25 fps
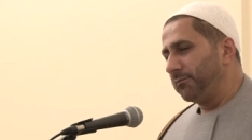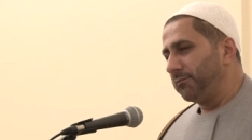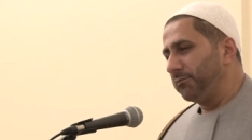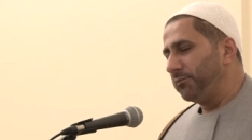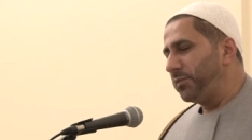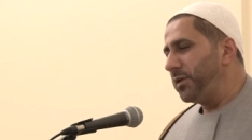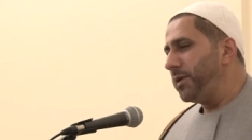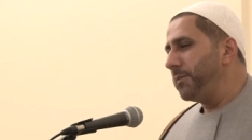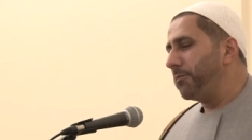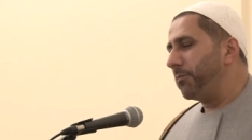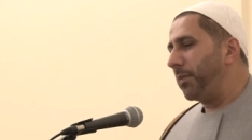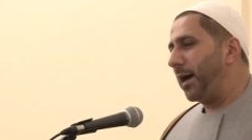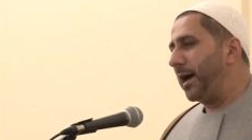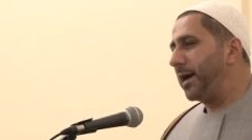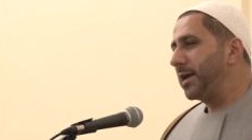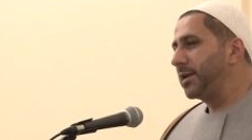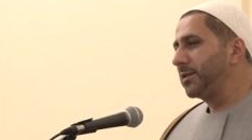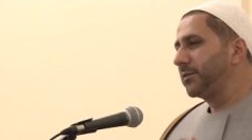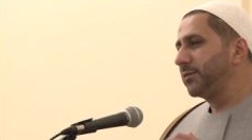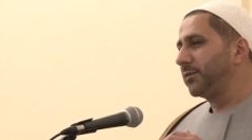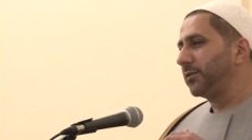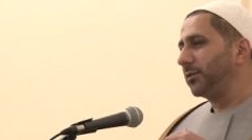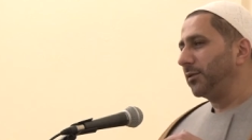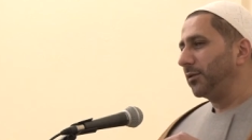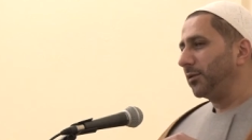be
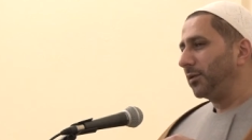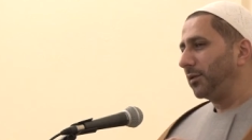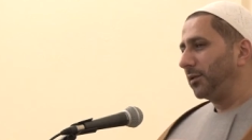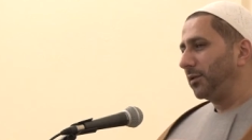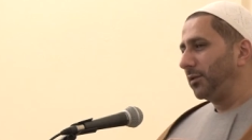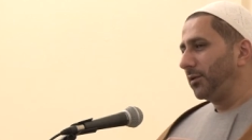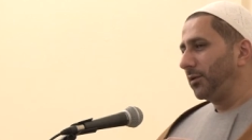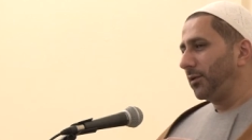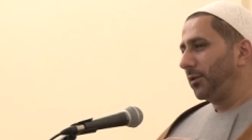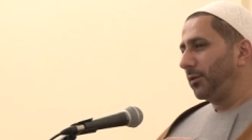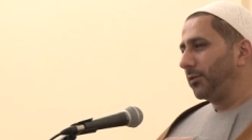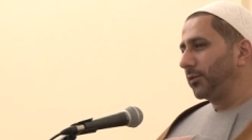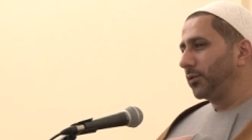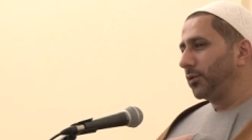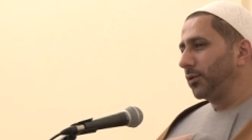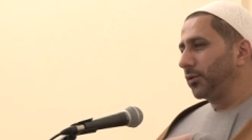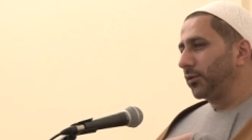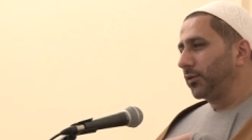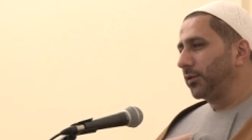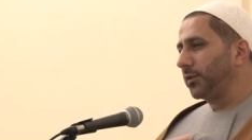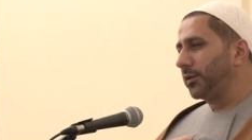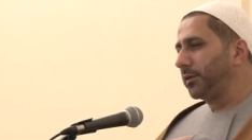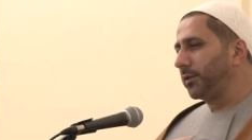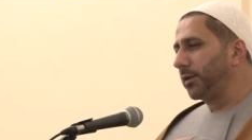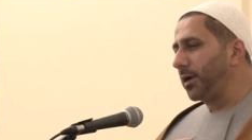mindful of
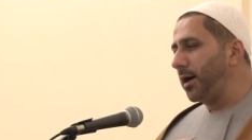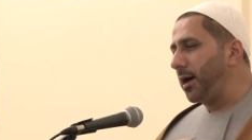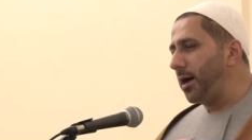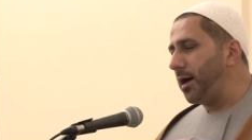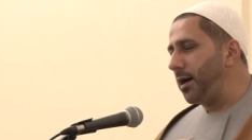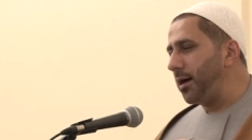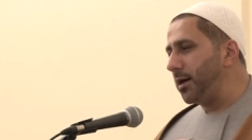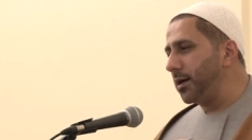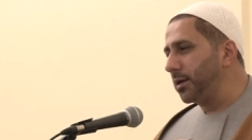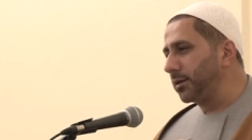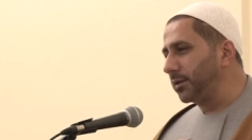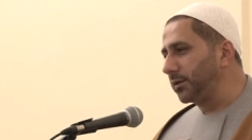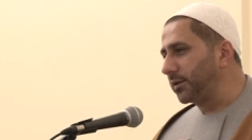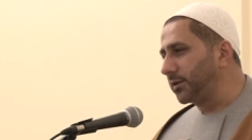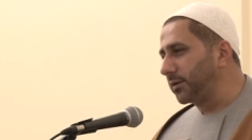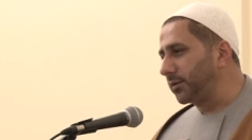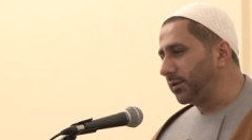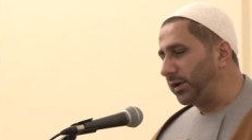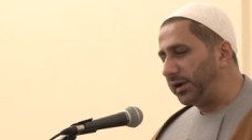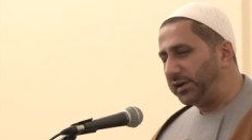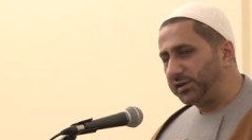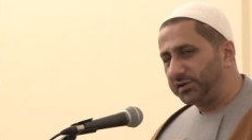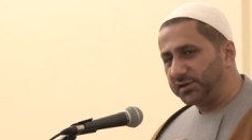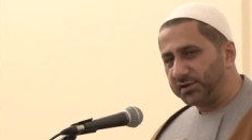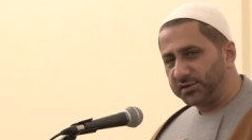those grand
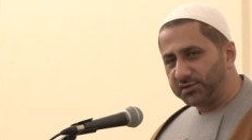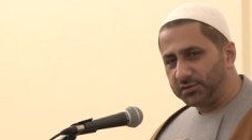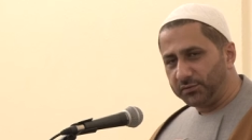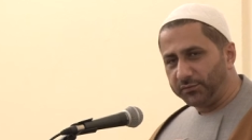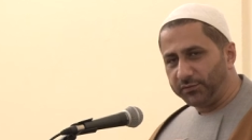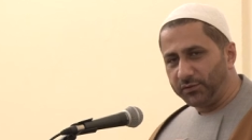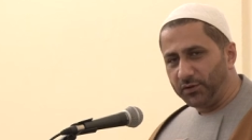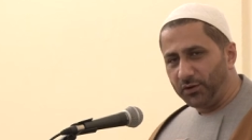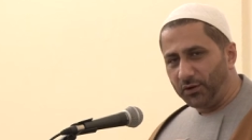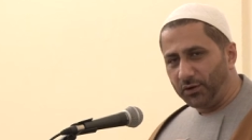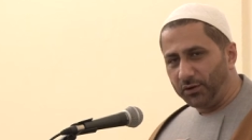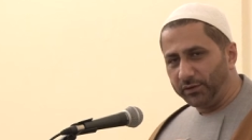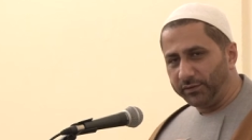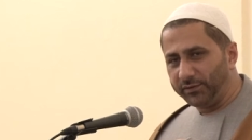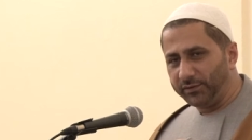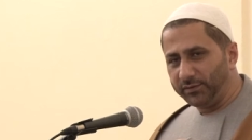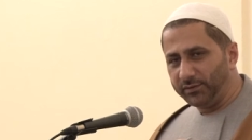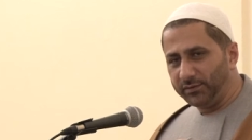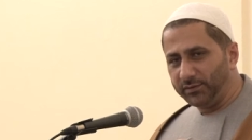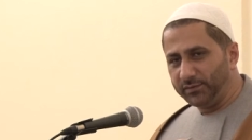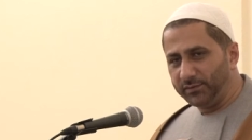creatures of God.